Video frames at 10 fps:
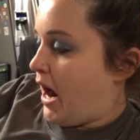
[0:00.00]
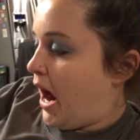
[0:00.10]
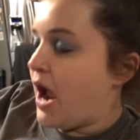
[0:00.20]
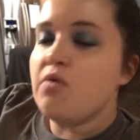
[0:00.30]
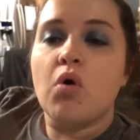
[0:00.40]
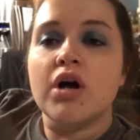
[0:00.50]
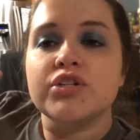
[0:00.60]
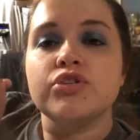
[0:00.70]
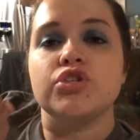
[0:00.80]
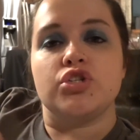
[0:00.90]
I want
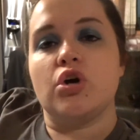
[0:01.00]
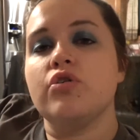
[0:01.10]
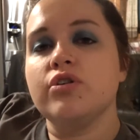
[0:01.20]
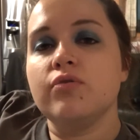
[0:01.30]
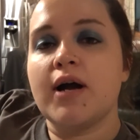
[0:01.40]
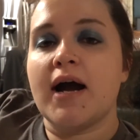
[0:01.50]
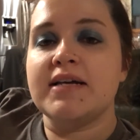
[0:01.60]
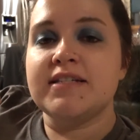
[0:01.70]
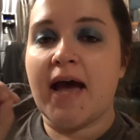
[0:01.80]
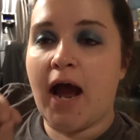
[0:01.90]
to show you
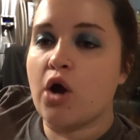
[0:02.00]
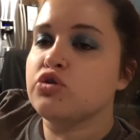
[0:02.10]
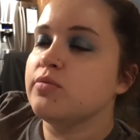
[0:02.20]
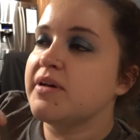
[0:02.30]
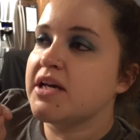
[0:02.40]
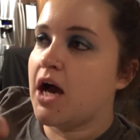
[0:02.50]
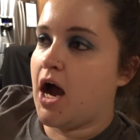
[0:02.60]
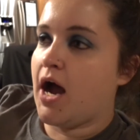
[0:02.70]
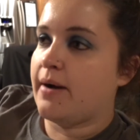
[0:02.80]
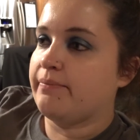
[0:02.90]
guys how to
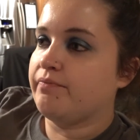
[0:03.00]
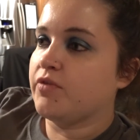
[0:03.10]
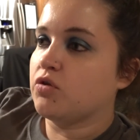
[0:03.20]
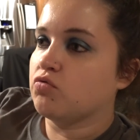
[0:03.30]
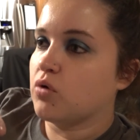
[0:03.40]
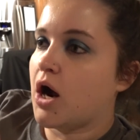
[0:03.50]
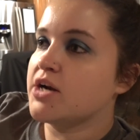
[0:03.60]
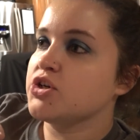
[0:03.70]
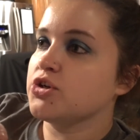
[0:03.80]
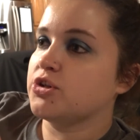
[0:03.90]
become
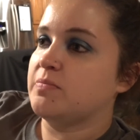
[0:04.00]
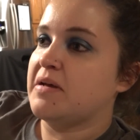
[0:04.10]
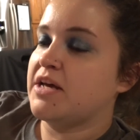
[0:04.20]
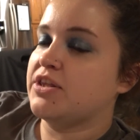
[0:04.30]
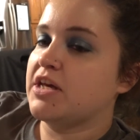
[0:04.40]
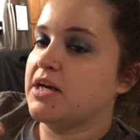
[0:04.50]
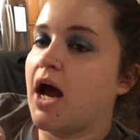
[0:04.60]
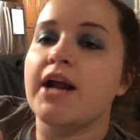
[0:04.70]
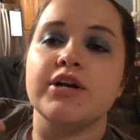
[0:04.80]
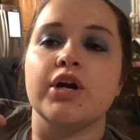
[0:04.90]
Roger Smith in
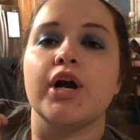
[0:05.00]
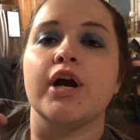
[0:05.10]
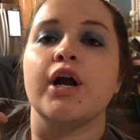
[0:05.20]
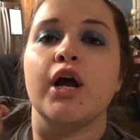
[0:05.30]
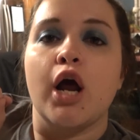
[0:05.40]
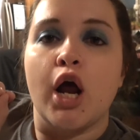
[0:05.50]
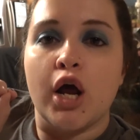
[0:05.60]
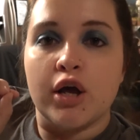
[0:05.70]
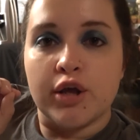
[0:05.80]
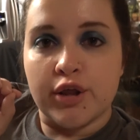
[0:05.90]
under
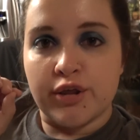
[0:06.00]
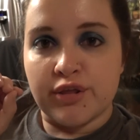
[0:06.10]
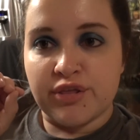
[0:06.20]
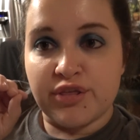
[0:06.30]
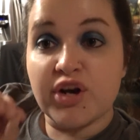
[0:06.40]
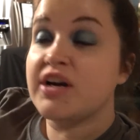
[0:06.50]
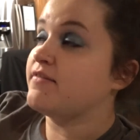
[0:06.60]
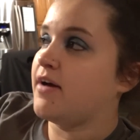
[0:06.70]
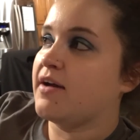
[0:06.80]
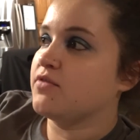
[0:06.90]

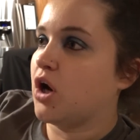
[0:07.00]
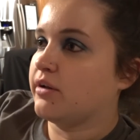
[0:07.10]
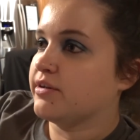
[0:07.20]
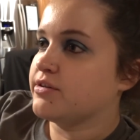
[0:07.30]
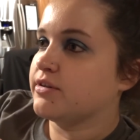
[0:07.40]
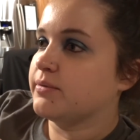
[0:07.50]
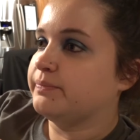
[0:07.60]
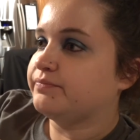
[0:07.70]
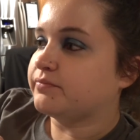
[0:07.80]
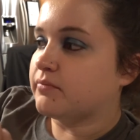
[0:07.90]
$35.
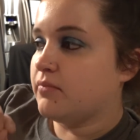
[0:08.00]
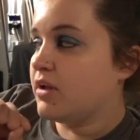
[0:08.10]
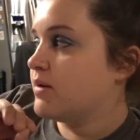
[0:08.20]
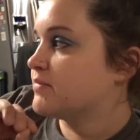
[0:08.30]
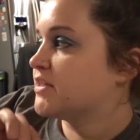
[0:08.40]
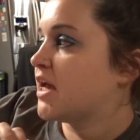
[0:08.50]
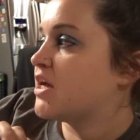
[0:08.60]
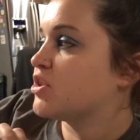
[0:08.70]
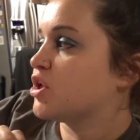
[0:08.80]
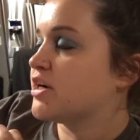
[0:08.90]
I'm
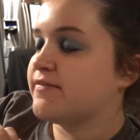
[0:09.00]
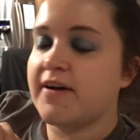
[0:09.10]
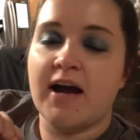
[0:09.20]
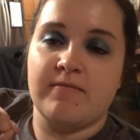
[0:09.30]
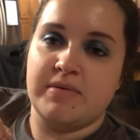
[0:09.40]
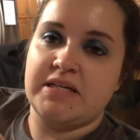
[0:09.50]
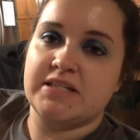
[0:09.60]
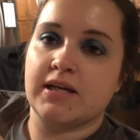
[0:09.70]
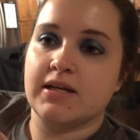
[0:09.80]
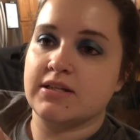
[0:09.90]
saying 35
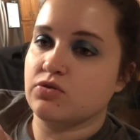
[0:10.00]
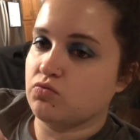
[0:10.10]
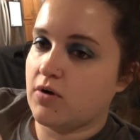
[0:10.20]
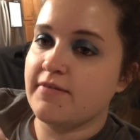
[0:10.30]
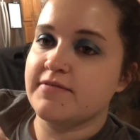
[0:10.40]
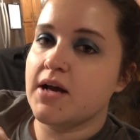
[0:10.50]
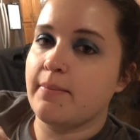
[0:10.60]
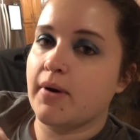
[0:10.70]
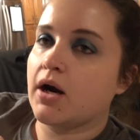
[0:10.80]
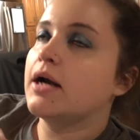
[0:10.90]
because it's a rough
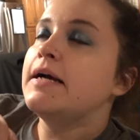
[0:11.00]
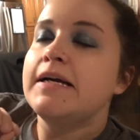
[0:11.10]
number.